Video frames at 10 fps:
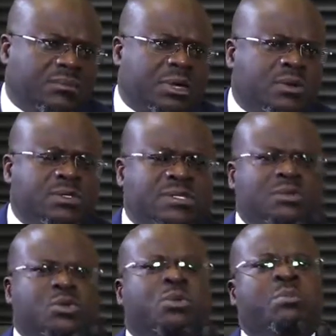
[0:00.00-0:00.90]
Because
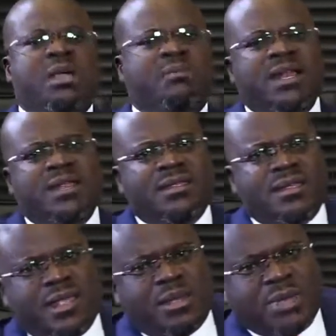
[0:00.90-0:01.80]
you'd make money,
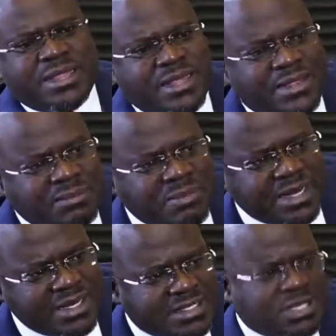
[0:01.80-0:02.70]
but then that
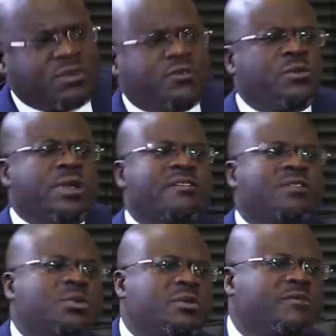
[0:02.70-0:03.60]
money, instead of you
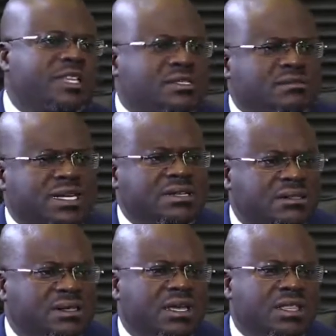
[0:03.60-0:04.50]
having to invest the money,
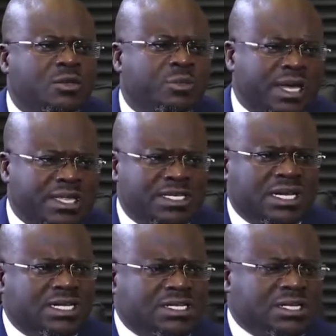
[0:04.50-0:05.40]
there would be other
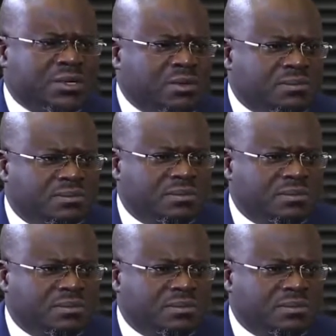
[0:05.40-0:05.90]
challenges at home.